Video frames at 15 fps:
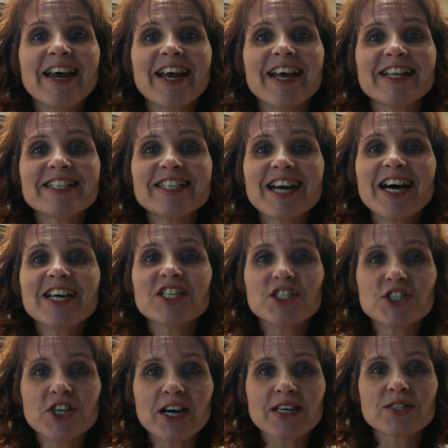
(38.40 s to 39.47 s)
It's not
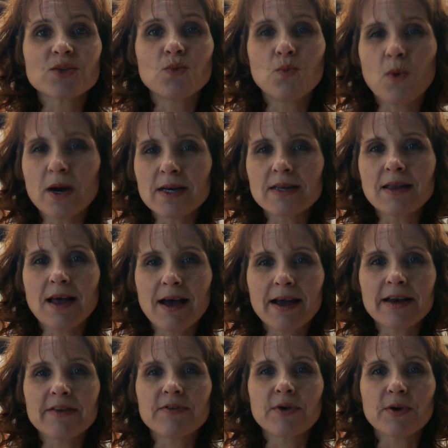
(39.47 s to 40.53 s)
just one
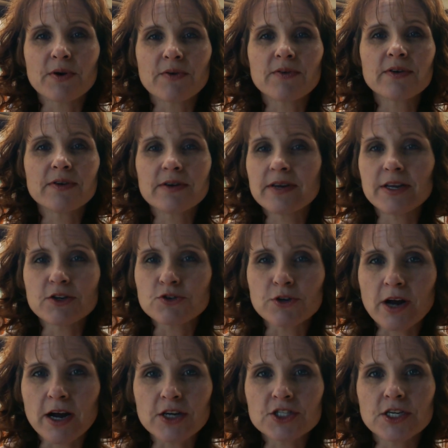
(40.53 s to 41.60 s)
line of your
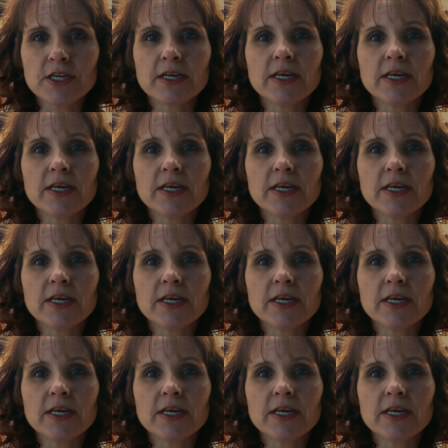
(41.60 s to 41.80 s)
introduction.